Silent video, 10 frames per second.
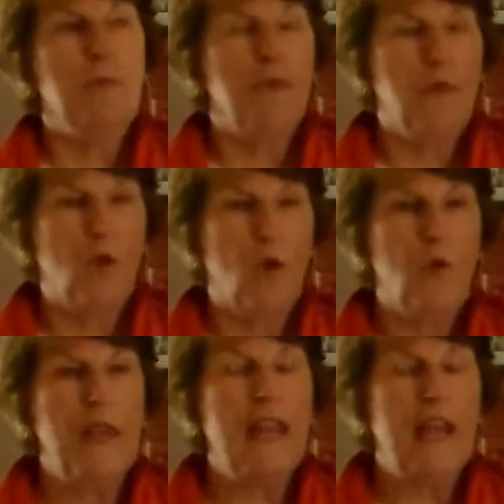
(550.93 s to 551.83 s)

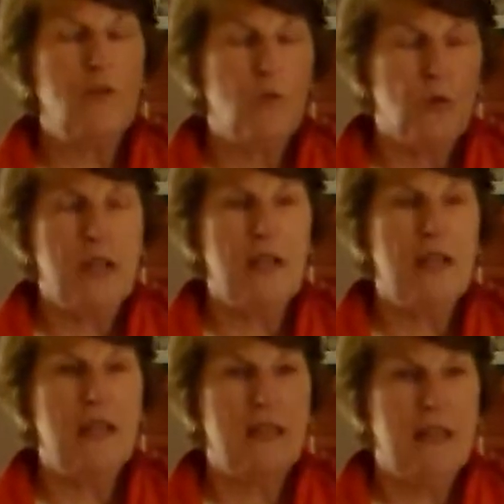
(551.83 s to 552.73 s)
before we can
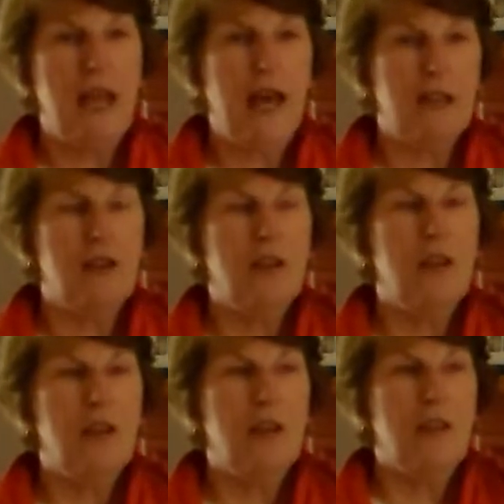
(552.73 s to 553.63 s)
really get
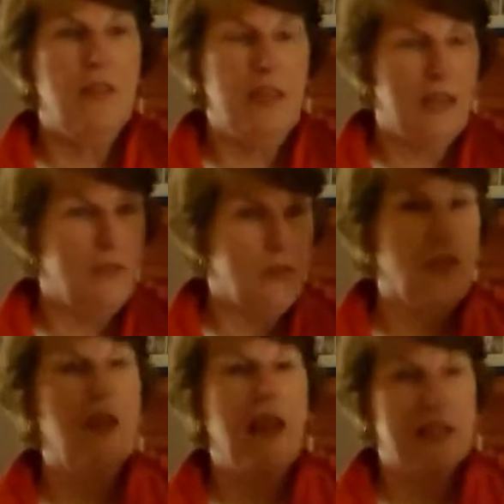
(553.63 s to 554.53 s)
then
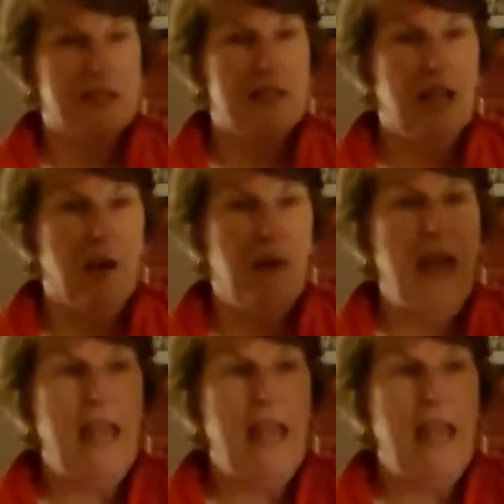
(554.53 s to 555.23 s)
to the next step.